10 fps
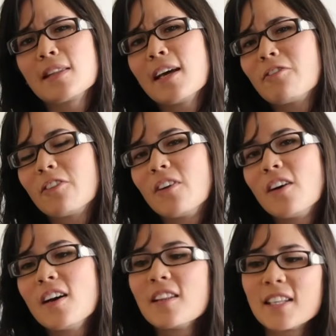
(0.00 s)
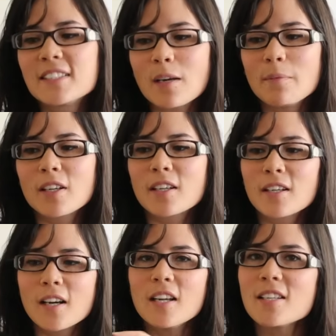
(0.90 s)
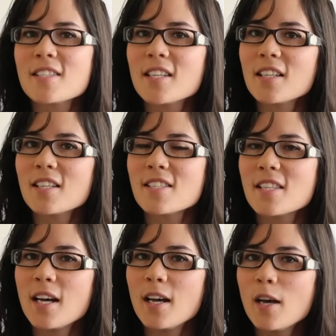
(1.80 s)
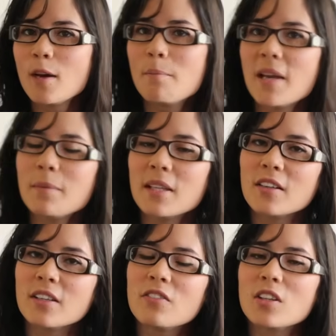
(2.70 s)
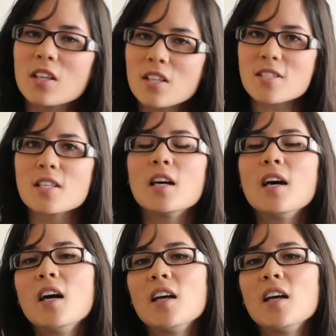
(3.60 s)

and therefore the examiner can kind of see that it's there, maybe they'll give you the answer.